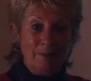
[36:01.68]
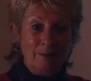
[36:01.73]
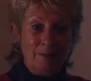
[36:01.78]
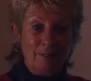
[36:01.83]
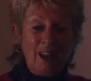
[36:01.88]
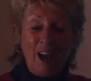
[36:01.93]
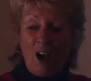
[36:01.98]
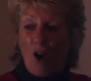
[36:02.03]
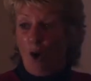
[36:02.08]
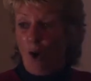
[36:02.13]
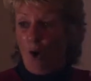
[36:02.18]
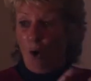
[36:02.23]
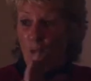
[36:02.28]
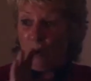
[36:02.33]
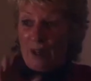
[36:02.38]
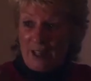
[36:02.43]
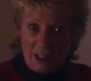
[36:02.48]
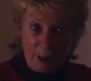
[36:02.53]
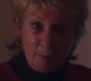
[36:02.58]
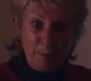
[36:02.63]
That whole
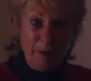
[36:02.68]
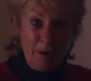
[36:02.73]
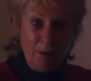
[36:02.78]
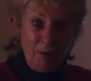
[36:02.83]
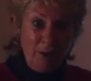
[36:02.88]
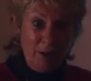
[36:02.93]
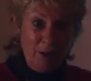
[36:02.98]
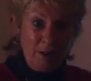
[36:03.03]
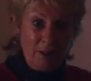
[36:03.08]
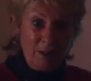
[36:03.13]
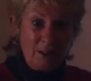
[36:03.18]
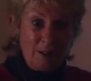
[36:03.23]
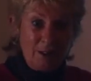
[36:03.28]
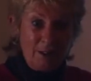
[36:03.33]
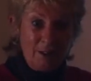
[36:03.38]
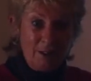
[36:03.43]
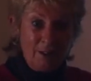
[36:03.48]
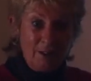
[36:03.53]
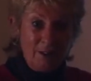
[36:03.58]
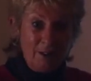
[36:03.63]
experience
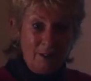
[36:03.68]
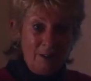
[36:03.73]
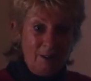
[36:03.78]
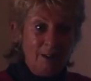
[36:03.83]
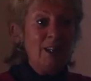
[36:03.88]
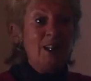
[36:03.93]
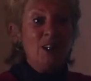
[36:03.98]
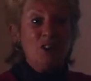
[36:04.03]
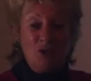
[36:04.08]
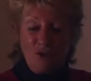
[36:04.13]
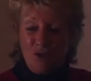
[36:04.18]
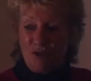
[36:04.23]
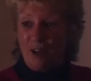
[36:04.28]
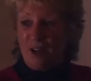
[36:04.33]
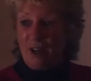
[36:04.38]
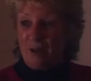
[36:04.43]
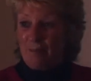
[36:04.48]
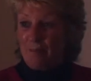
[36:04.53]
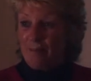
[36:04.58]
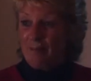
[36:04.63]
is her
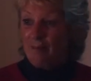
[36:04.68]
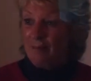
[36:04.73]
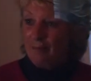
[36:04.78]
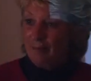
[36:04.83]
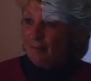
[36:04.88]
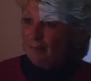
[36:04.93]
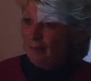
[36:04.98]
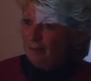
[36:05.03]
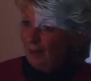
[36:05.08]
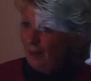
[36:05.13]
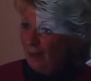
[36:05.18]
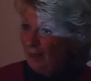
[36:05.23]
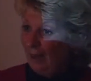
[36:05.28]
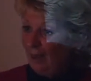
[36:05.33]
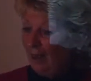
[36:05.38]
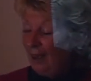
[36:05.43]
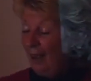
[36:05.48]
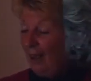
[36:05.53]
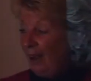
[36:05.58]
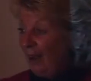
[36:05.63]
name.
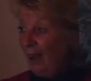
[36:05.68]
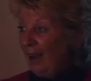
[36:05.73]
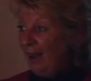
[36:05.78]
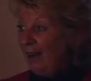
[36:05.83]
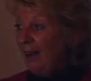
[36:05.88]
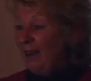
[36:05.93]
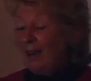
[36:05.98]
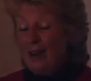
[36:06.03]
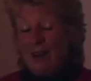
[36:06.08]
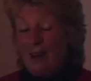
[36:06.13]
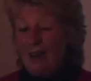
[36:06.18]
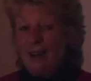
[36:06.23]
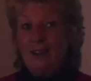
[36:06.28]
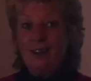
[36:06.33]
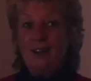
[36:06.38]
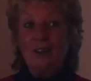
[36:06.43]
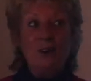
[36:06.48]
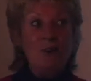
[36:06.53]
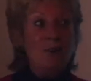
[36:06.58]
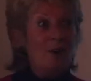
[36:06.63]
And I
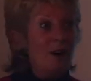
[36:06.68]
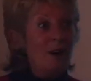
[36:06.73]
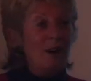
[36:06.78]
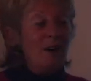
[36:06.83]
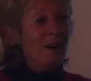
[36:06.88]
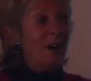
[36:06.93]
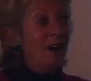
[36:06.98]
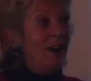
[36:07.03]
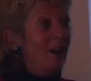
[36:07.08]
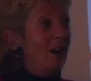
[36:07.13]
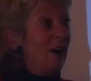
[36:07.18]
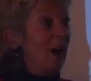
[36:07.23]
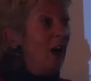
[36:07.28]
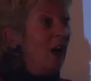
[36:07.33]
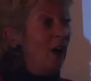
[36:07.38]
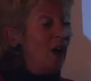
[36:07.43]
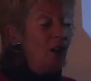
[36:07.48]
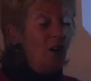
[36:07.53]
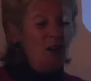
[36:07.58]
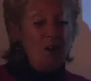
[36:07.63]
you know,
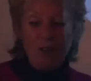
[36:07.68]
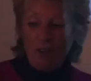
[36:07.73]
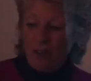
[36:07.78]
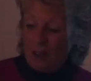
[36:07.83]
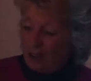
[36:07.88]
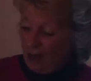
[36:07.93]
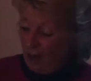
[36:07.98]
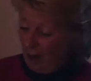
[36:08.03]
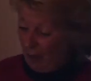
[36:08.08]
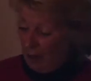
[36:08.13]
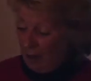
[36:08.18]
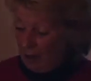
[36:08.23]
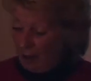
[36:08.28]
a lot of the time I